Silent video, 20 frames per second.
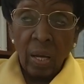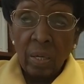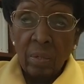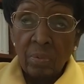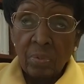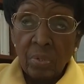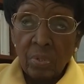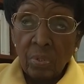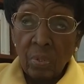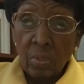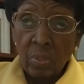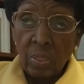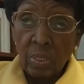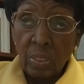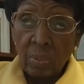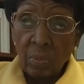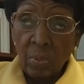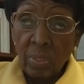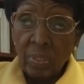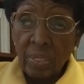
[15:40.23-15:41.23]
And so
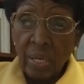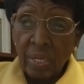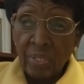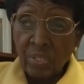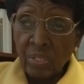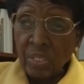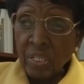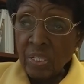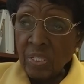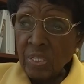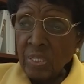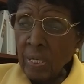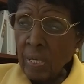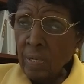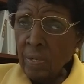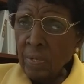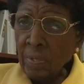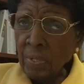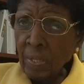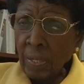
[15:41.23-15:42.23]
one day she didn't say
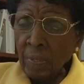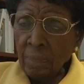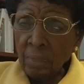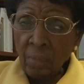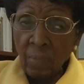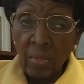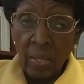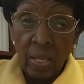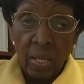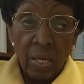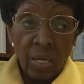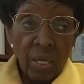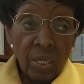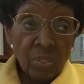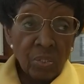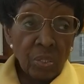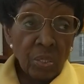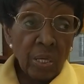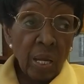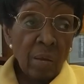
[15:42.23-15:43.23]
anything.
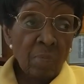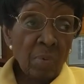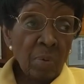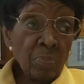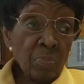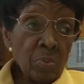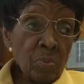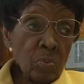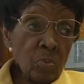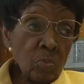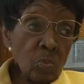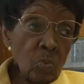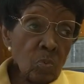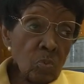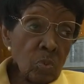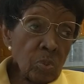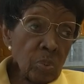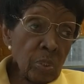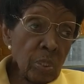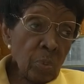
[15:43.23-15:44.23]
She came up to the
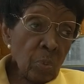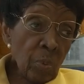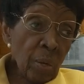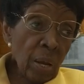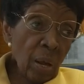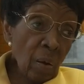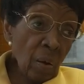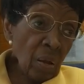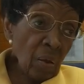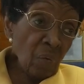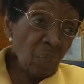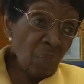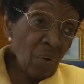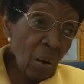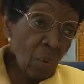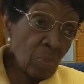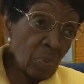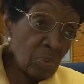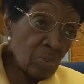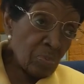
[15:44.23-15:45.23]
school to see if
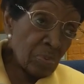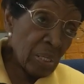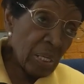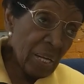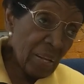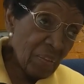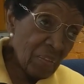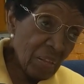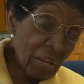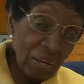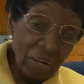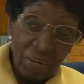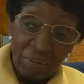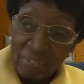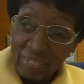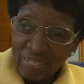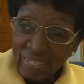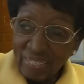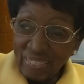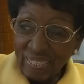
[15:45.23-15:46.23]
I was really there.
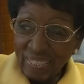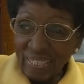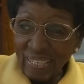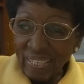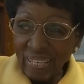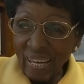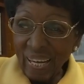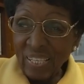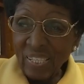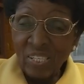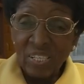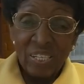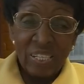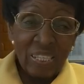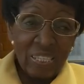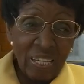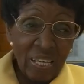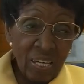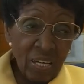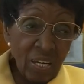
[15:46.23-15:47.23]
And
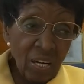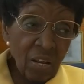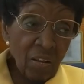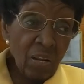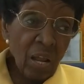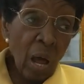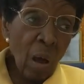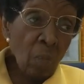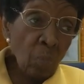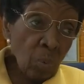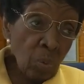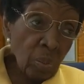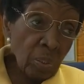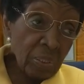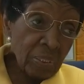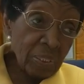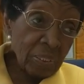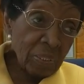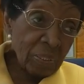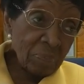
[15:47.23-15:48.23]
she did, and I
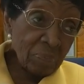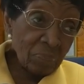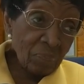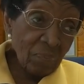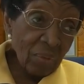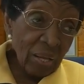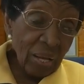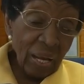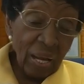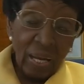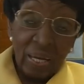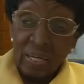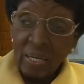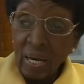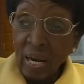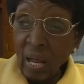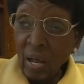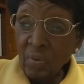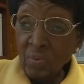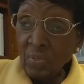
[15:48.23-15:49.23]
was. And
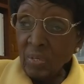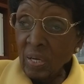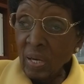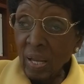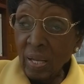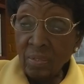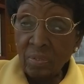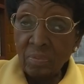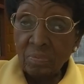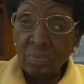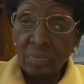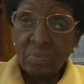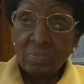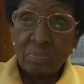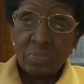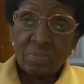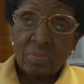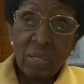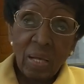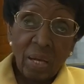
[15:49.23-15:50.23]
then after that,
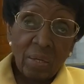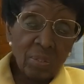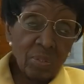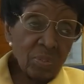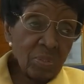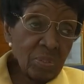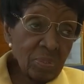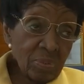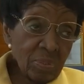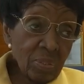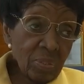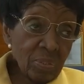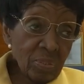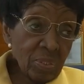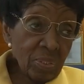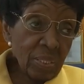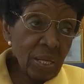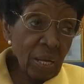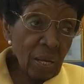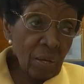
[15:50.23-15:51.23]
I could
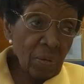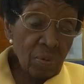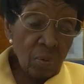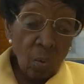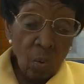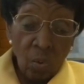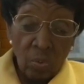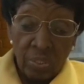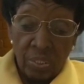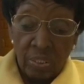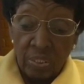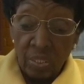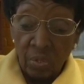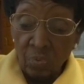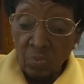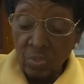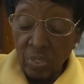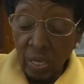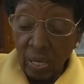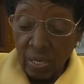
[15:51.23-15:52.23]
stay in all these
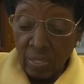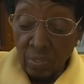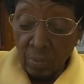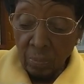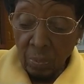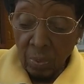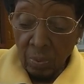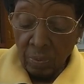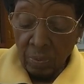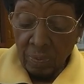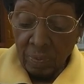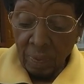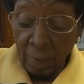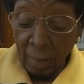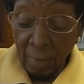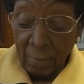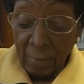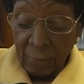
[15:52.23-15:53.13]
different kinds of programs.